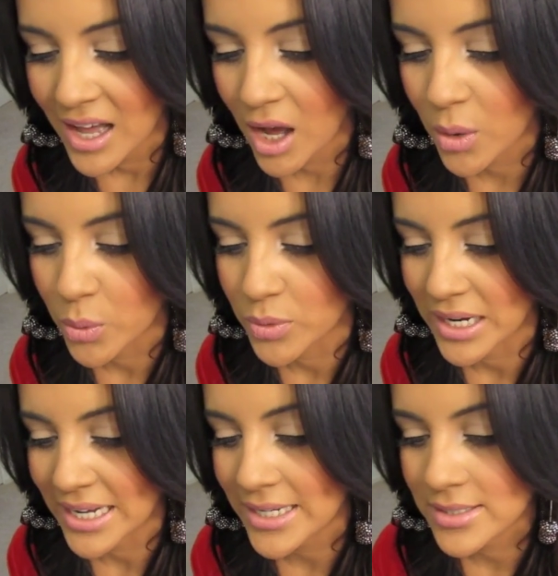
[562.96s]
All
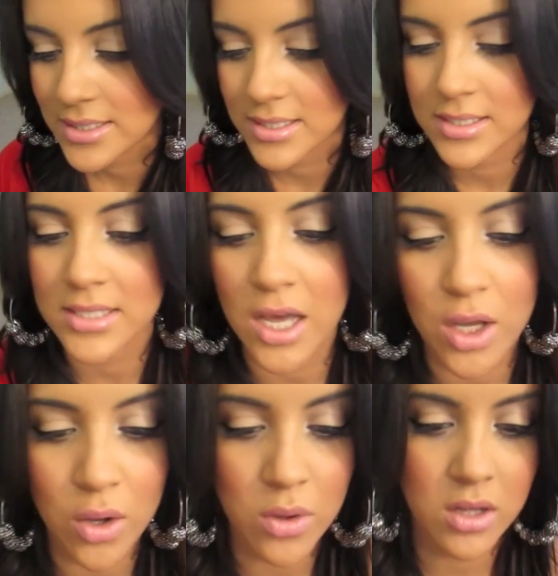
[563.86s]
right,
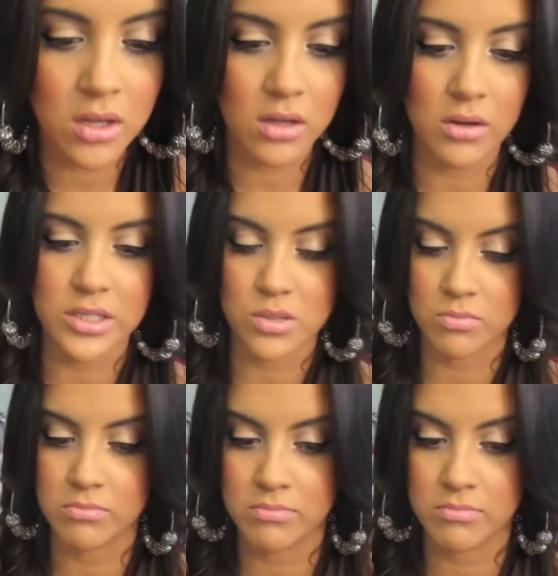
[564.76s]
so, oh, I just,